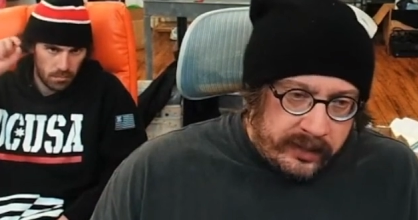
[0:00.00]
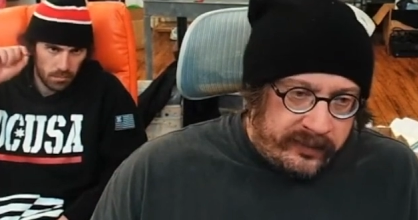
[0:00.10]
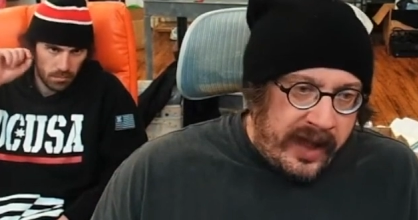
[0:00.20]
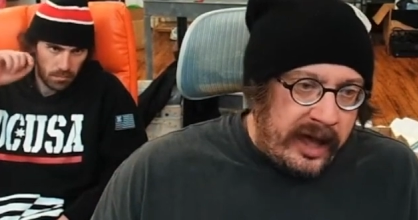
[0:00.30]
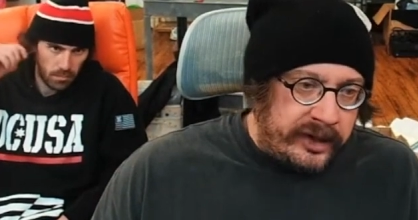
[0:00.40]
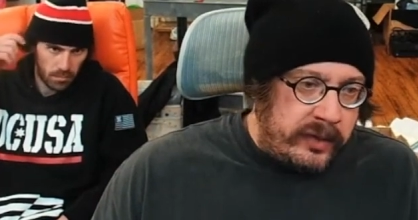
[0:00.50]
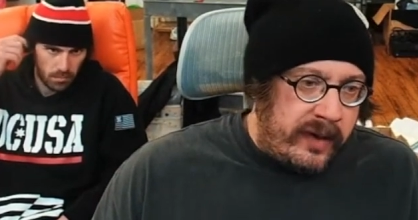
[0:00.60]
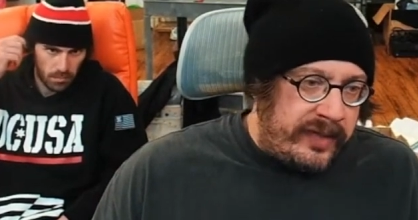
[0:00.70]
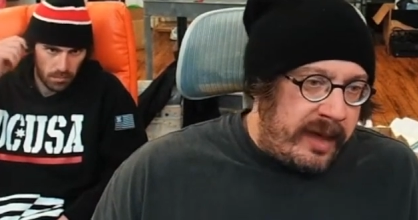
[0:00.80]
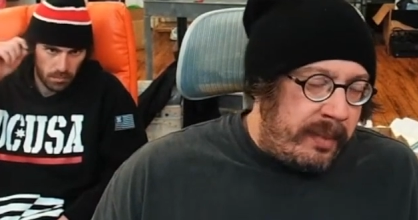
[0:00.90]
Speaker 1: value
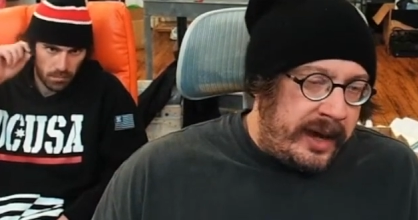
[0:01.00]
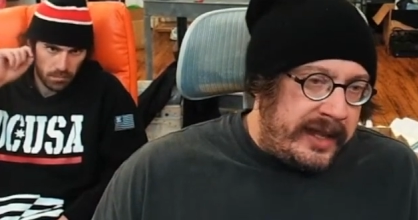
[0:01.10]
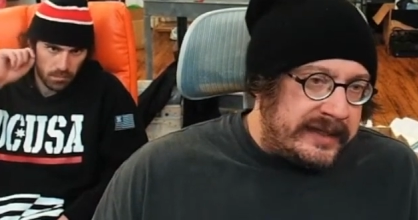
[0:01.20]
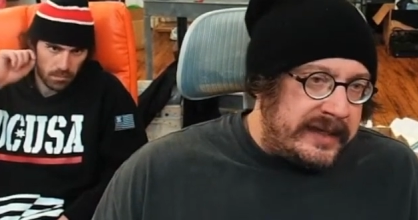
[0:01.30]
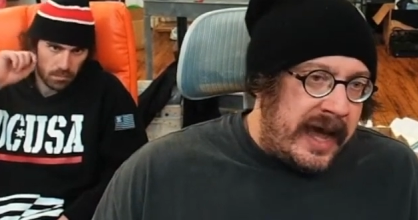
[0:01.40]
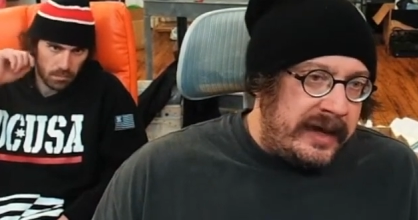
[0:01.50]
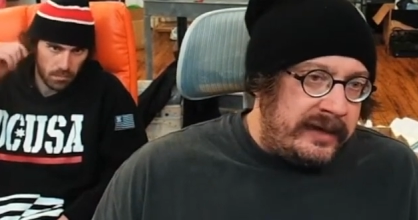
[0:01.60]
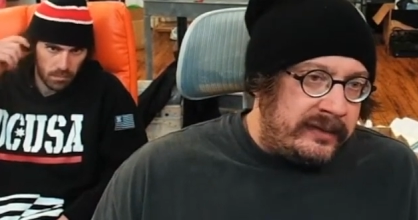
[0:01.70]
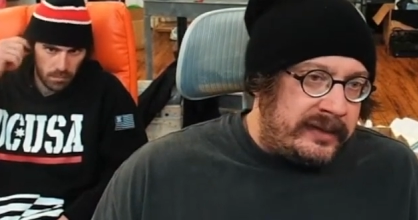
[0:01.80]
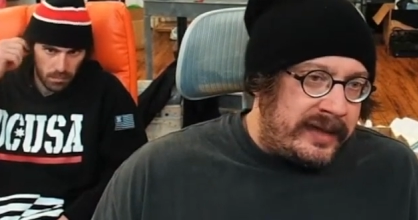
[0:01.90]
of that money is not
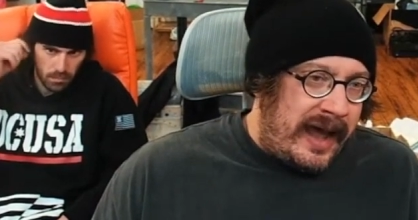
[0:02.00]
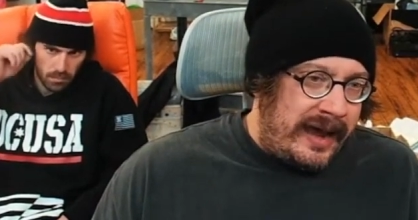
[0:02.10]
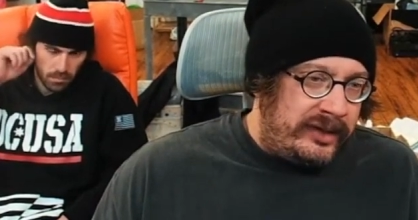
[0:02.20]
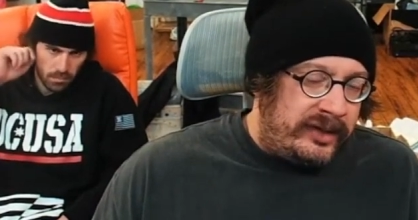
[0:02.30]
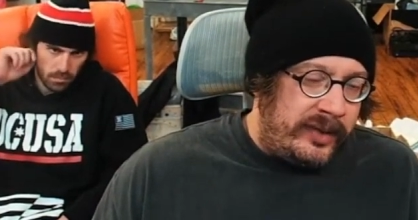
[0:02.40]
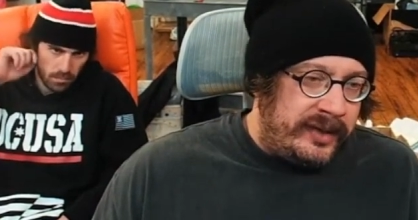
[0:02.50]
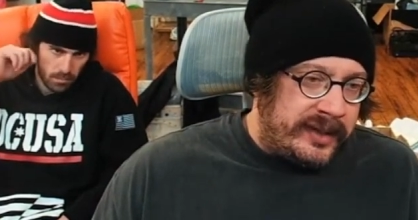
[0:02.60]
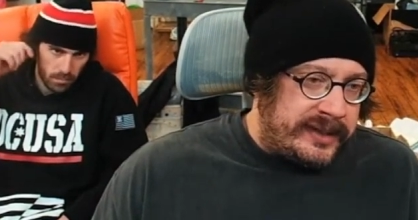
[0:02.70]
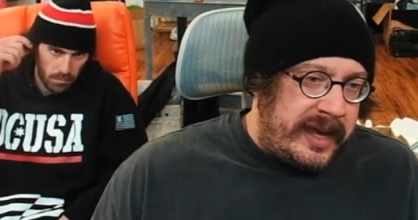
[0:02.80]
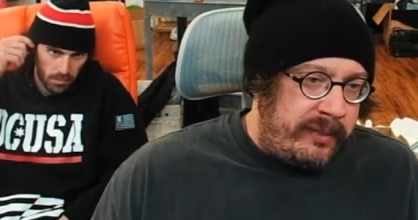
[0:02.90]
tied to it in
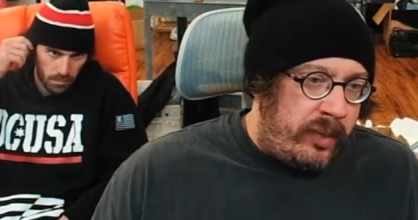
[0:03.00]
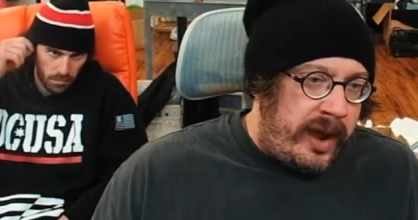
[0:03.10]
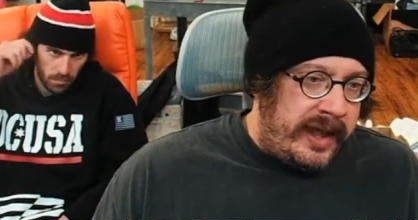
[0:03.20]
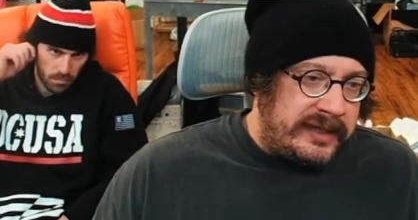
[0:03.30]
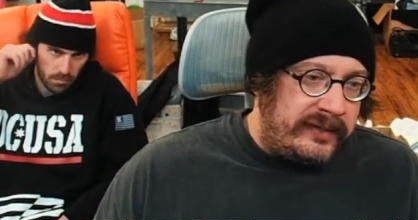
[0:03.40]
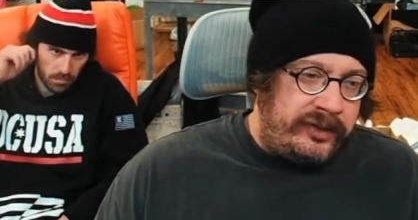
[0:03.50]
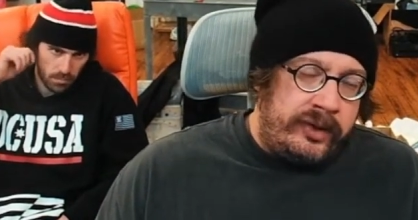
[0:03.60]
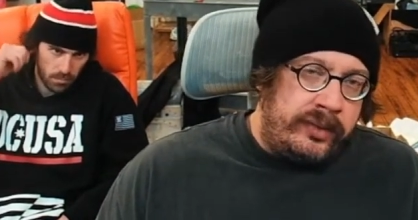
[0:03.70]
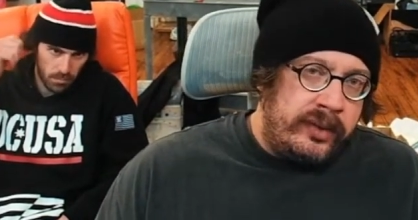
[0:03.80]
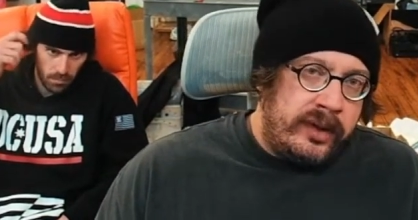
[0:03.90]
the same way as if
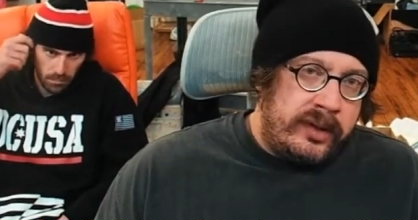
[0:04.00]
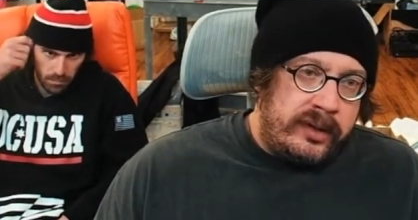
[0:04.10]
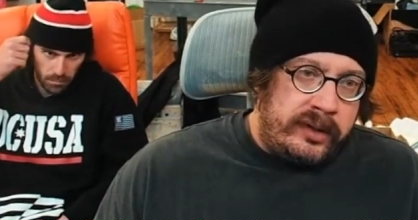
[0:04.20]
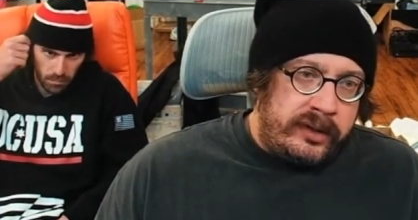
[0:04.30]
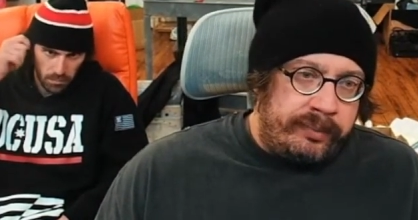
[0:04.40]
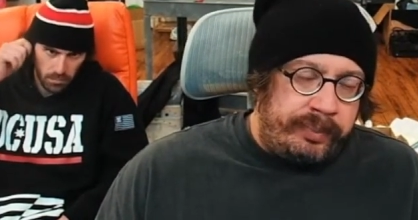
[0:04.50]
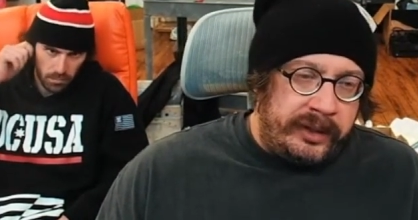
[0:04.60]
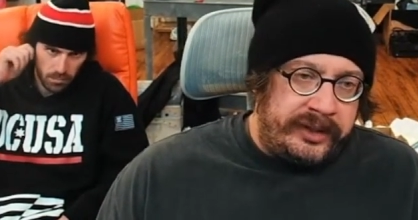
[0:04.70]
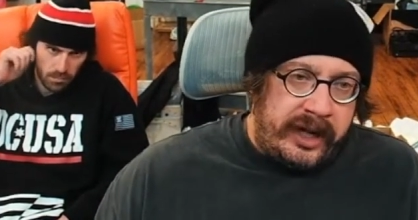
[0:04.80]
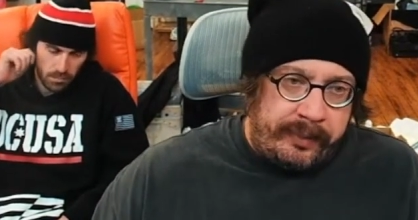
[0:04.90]
you
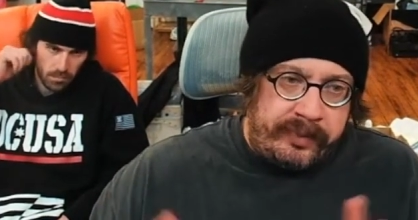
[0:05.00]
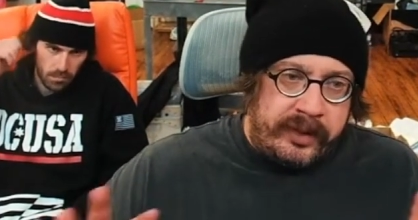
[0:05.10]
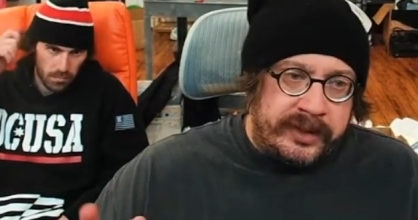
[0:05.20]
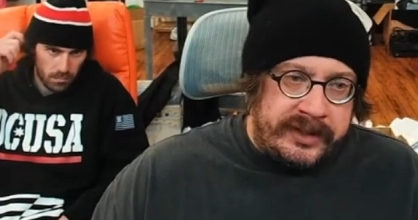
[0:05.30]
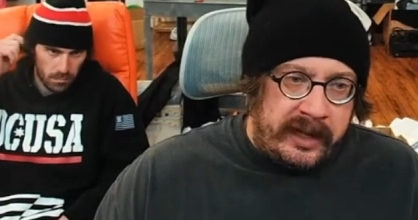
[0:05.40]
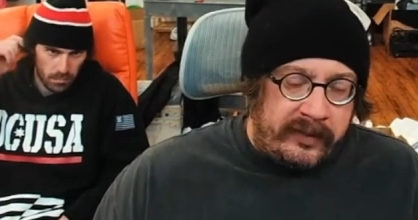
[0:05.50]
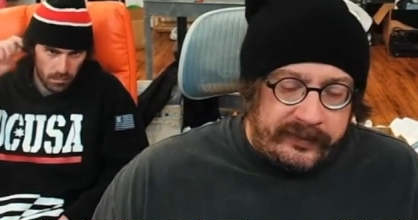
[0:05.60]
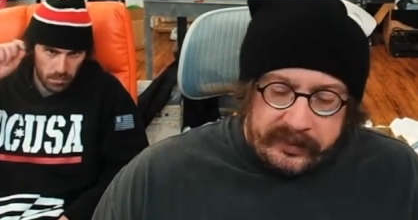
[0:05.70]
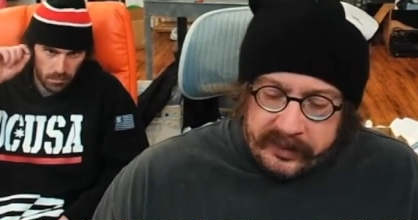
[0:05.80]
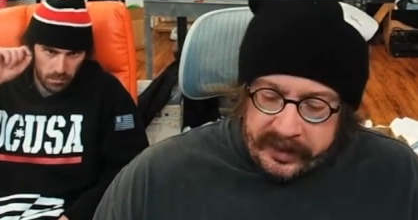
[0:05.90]
built it up yourself,
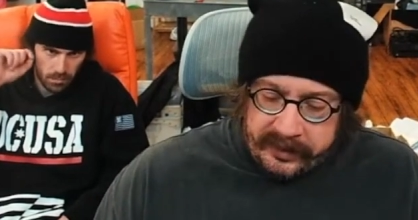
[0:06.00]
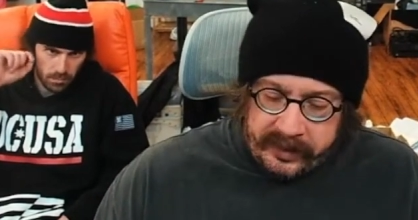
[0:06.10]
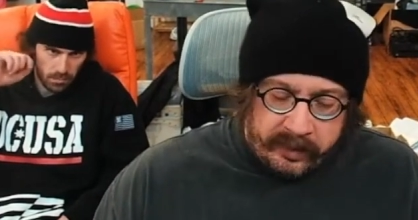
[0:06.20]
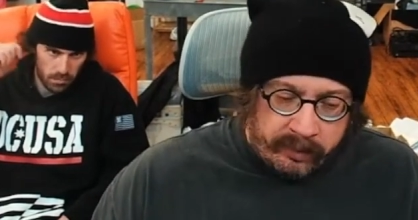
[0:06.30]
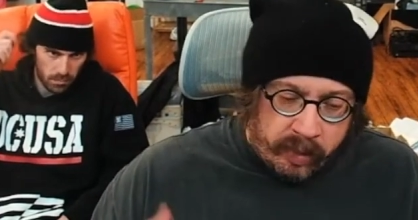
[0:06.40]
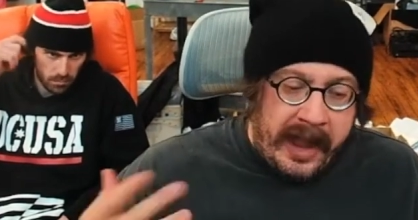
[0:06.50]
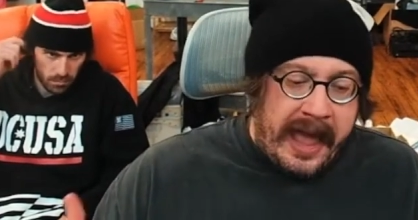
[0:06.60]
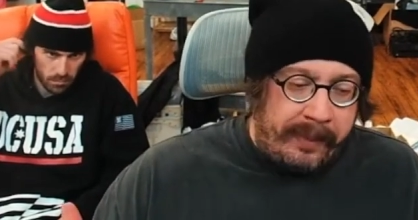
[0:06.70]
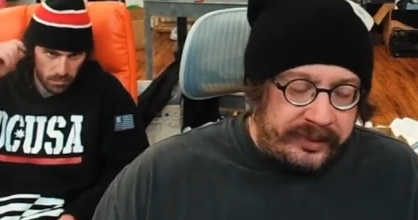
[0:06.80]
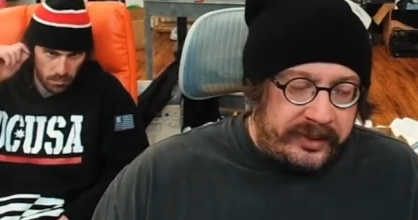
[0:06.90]
and you're more
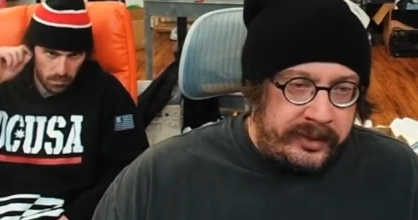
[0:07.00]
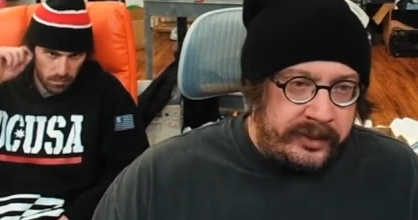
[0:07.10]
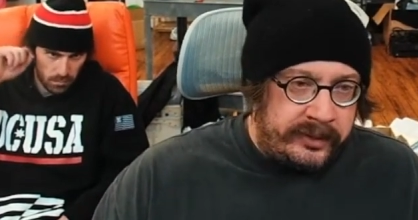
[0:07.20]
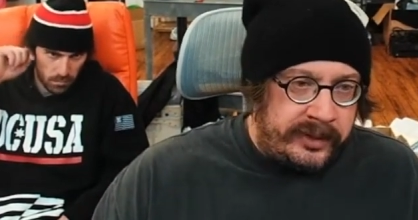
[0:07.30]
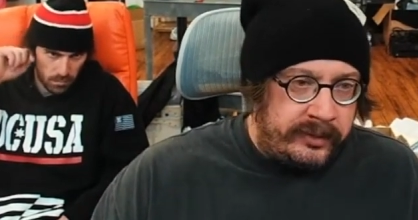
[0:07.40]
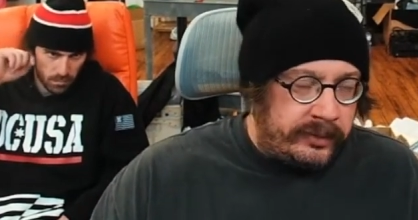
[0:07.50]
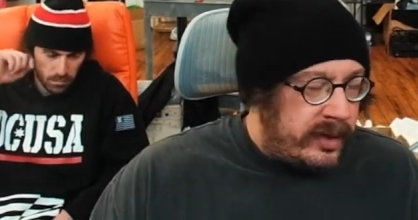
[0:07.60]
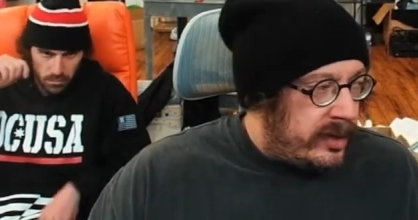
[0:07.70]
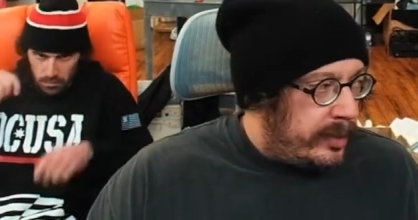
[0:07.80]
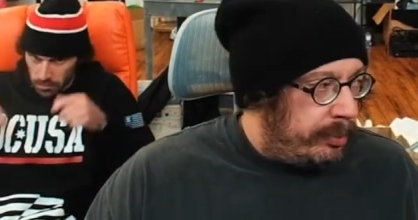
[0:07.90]
apt to to
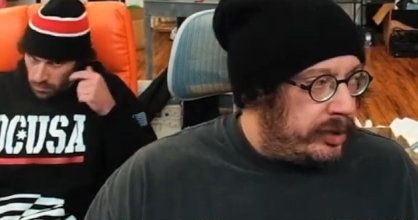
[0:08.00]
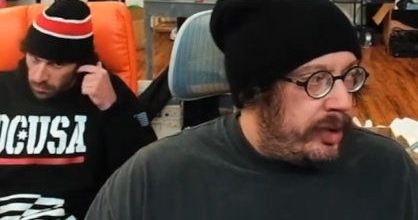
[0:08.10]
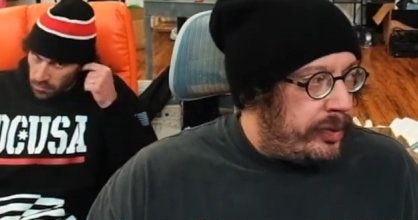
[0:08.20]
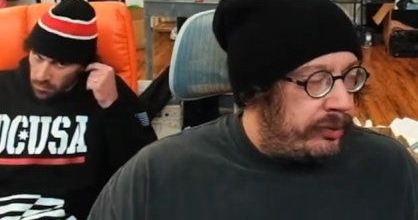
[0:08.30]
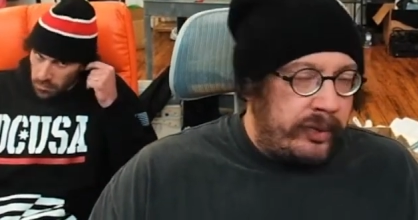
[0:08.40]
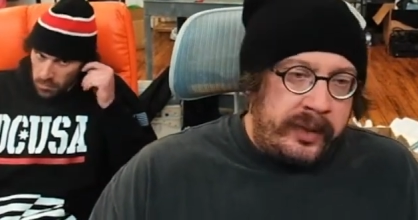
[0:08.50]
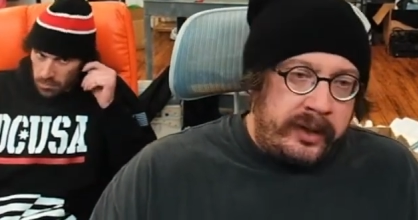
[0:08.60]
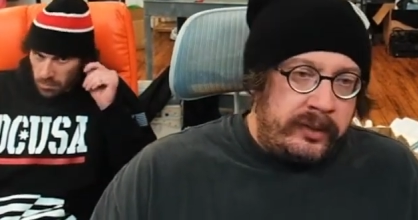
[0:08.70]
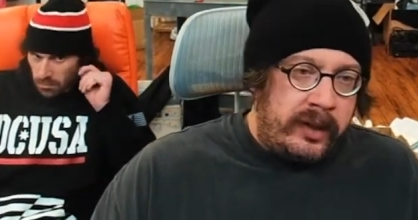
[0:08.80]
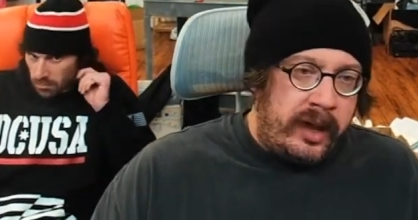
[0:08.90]
blow through
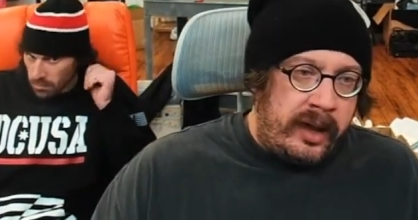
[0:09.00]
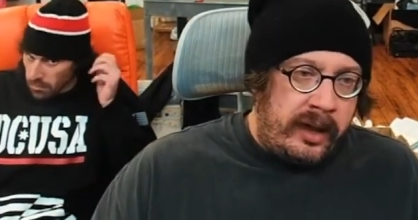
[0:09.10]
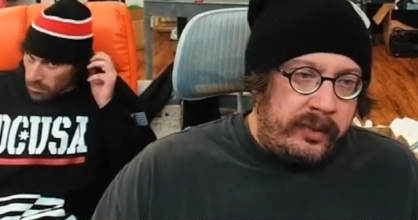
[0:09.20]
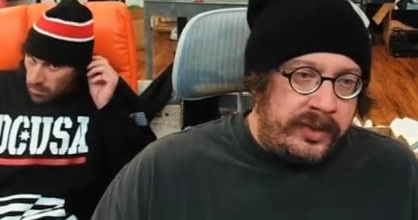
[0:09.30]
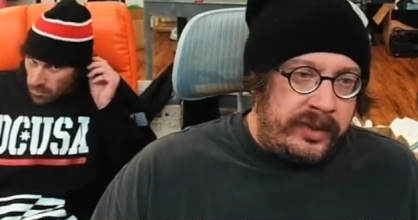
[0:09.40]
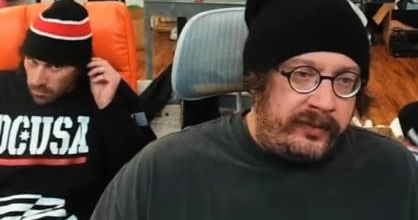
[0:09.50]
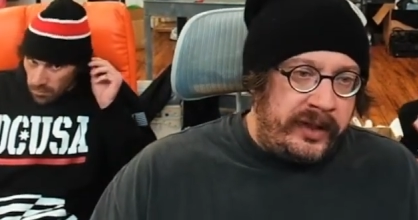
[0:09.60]
it uh, with